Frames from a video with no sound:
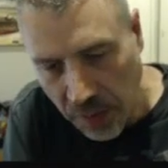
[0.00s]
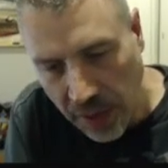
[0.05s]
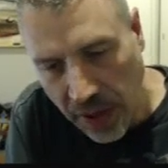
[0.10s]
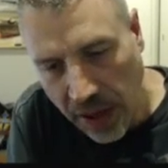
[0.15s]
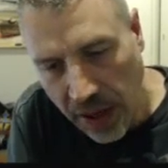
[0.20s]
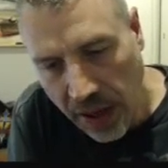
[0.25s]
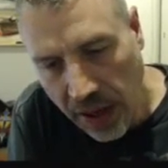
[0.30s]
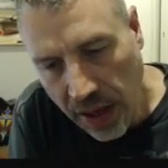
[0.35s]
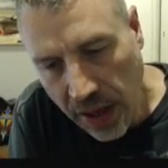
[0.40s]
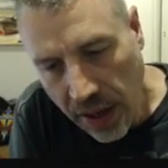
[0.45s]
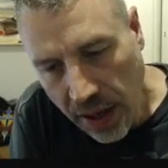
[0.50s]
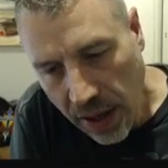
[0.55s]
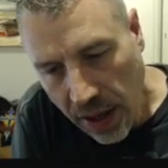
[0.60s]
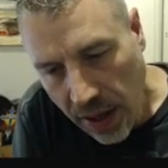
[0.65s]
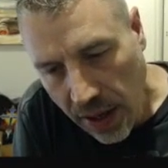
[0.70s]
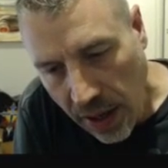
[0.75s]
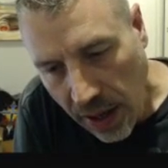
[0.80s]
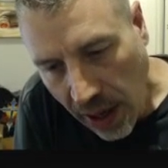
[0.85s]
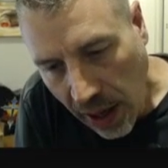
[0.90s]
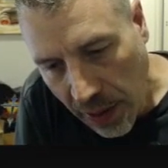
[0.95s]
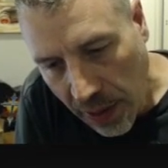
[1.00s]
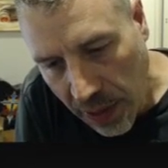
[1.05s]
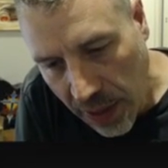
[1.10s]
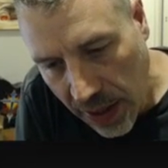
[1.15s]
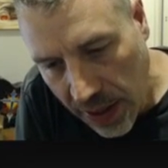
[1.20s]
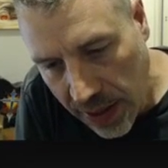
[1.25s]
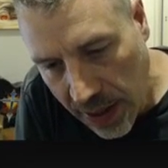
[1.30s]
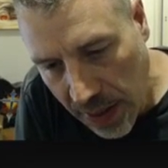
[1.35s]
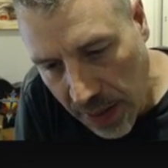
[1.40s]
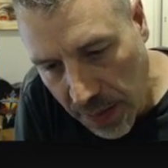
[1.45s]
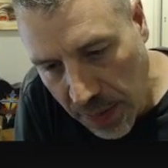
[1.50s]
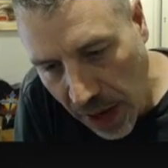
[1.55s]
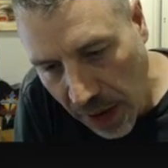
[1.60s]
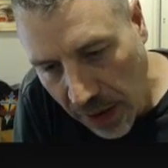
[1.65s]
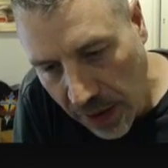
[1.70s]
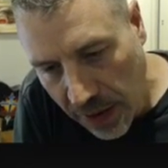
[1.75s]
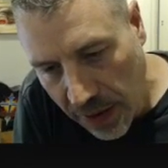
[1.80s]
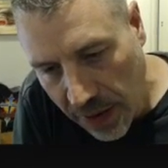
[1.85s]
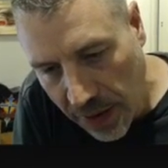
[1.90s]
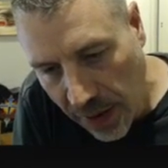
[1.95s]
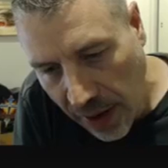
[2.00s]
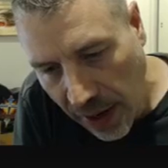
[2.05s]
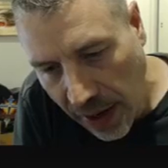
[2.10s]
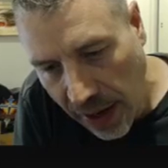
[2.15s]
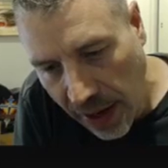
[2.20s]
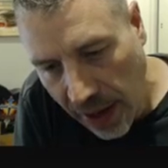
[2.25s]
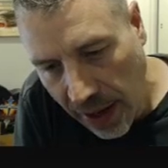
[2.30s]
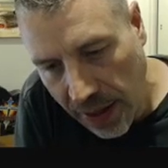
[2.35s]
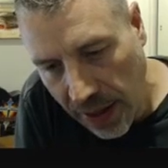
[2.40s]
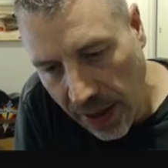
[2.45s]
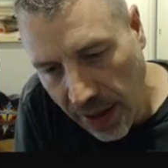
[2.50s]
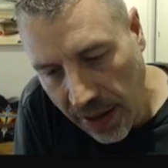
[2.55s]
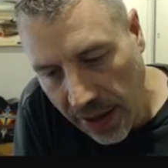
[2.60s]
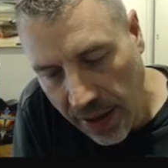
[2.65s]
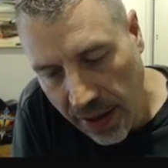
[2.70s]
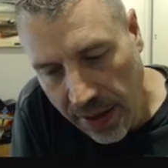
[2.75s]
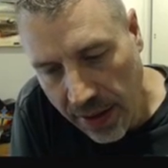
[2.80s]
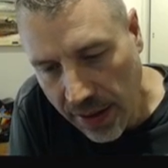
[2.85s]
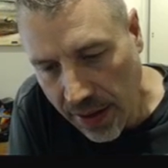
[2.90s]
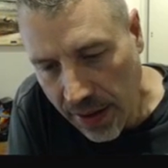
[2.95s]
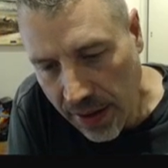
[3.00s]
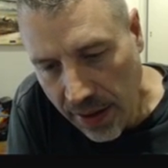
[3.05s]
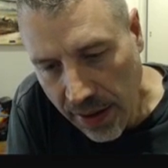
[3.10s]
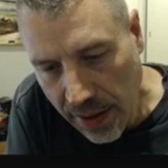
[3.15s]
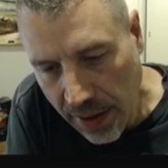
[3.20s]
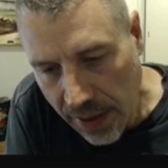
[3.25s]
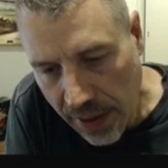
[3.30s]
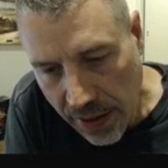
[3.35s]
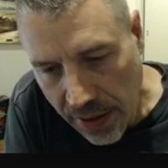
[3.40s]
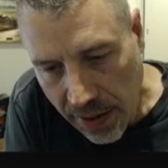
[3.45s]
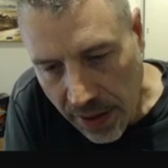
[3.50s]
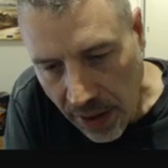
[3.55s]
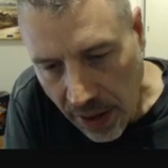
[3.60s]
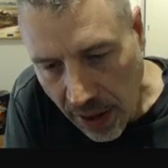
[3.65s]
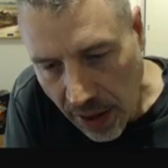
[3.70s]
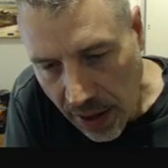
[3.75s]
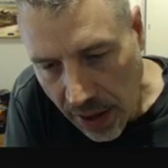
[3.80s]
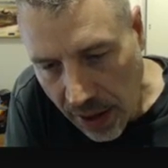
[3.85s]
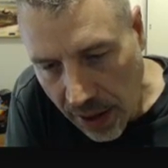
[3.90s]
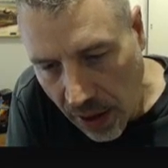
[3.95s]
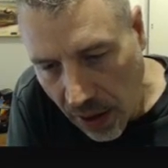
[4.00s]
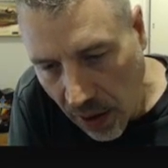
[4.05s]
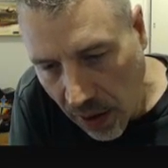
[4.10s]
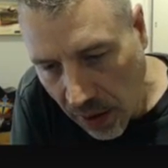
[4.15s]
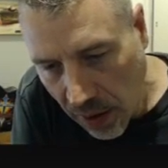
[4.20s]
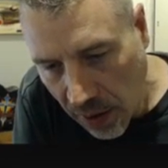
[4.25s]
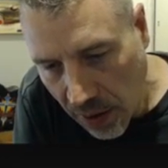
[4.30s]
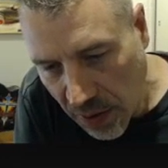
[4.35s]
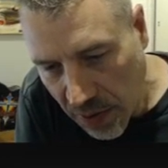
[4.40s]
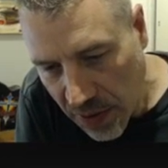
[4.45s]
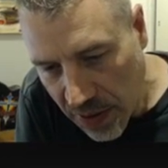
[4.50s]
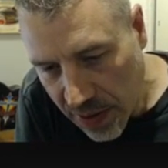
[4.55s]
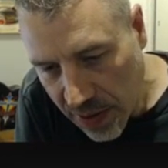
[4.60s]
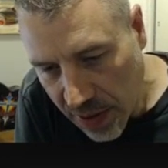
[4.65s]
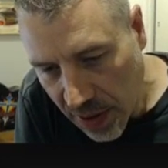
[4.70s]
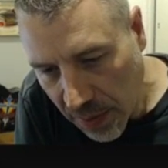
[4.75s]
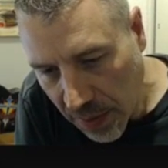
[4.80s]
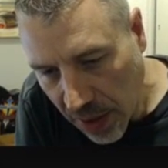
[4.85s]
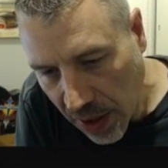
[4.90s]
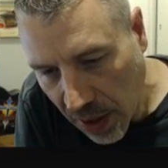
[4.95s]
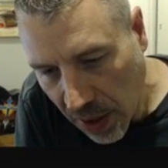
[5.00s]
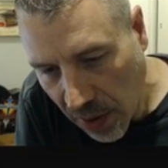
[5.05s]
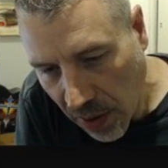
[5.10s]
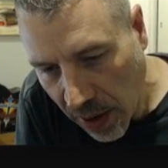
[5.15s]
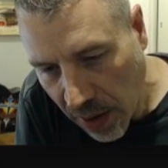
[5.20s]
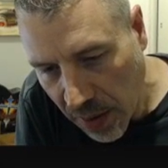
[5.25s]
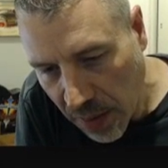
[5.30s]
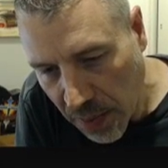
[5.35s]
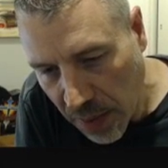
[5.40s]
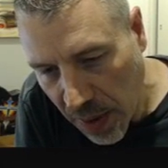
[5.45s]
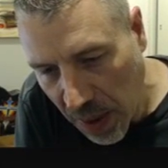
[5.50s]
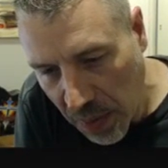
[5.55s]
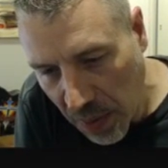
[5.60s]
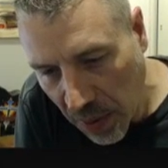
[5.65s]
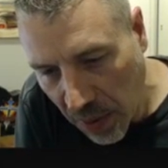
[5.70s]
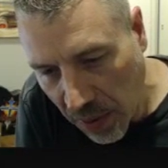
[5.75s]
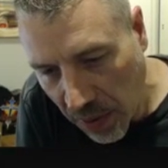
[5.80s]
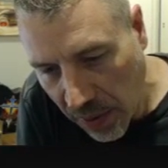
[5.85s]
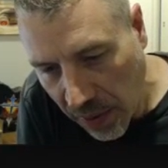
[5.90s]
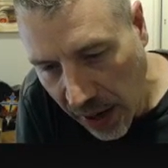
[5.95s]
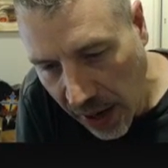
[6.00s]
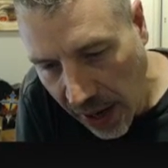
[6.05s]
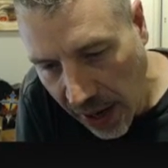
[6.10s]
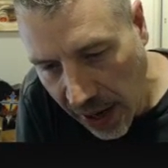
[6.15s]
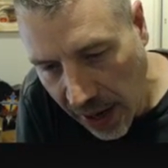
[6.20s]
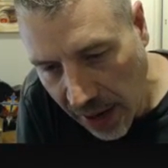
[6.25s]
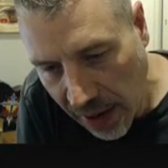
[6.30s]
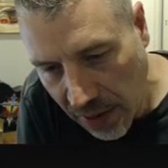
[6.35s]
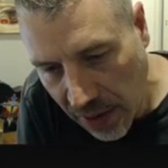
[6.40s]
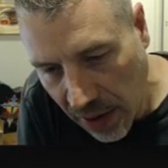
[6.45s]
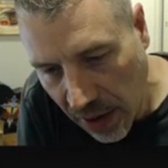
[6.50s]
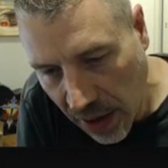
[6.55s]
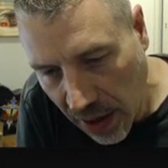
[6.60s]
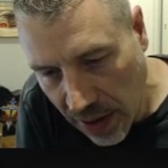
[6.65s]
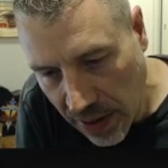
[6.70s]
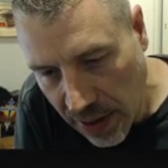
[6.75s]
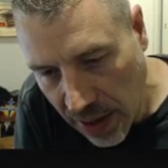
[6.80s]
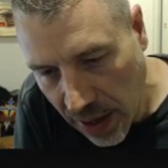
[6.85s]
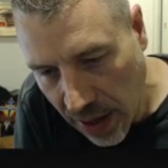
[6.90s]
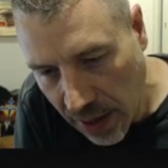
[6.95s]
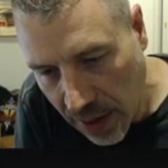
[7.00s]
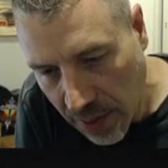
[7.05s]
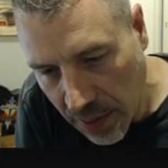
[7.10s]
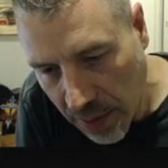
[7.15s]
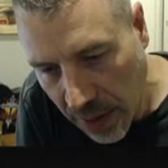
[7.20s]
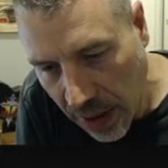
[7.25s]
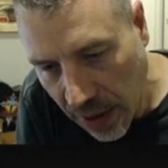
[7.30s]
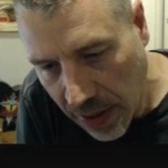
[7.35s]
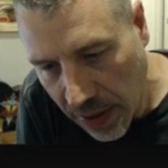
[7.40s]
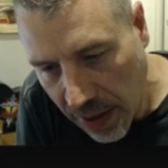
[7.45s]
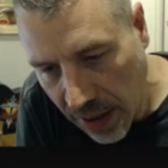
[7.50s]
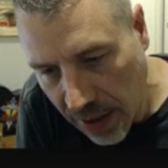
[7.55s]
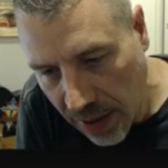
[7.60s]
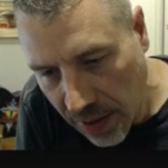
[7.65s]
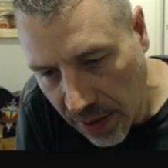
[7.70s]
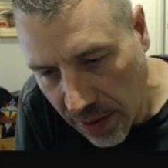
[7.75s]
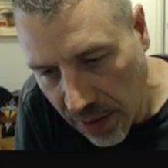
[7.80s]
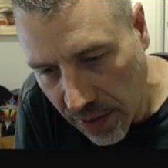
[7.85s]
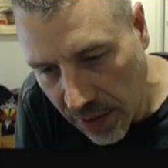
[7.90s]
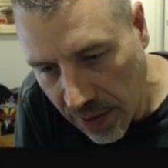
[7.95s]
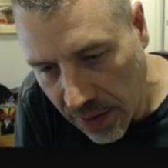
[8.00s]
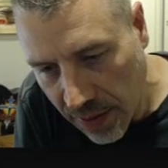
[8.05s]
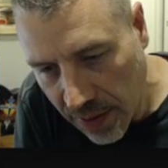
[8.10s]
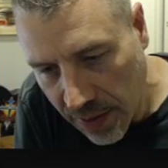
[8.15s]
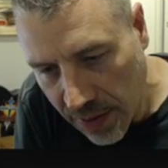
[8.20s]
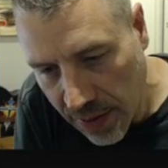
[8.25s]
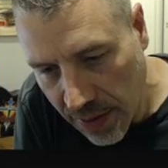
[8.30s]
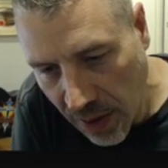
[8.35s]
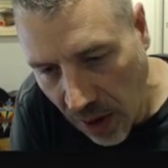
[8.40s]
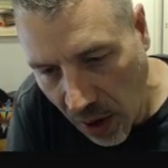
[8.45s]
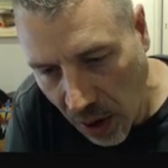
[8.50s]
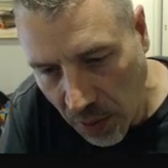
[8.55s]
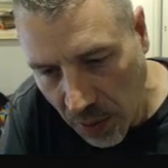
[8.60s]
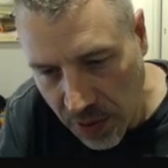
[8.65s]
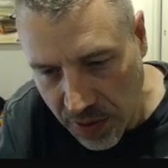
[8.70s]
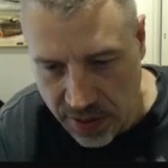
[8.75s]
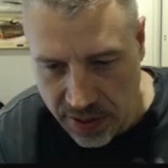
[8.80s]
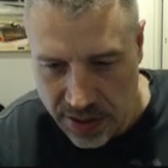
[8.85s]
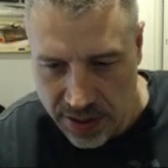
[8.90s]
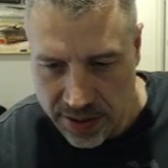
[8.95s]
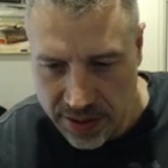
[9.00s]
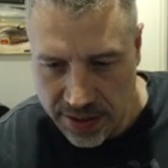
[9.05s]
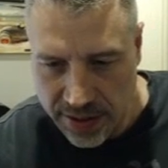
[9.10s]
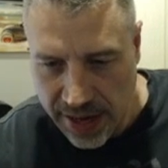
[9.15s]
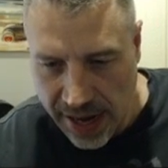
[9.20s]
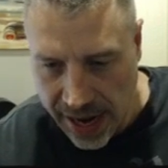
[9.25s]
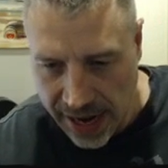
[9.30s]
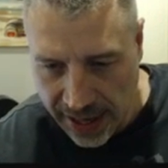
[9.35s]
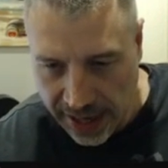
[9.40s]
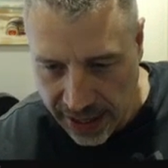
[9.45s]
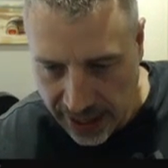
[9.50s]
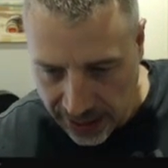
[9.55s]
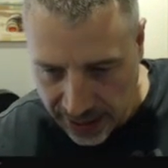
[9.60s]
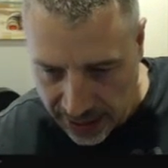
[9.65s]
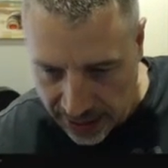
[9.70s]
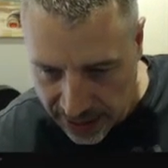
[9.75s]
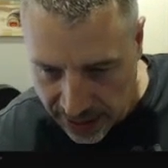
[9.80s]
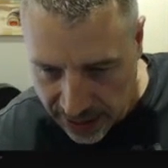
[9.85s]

But I think deep down inside, I think, you know, I don't know if it's something that creative people have a lot of times, but I think there's always this nagging